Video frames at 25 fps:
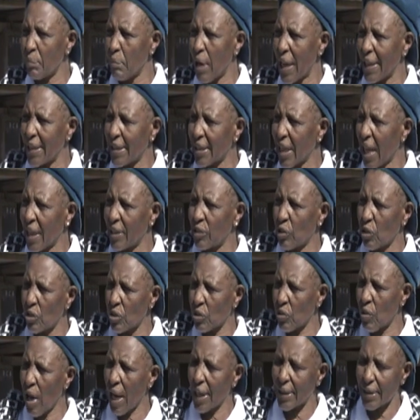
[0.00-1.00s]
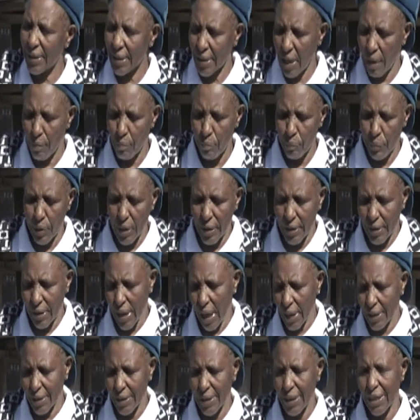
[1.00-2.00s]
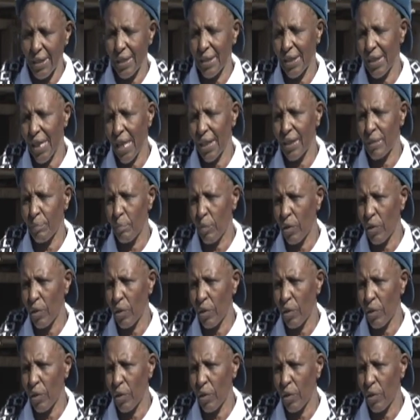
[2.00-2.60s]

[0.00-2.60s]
my son also had some pigs and said he had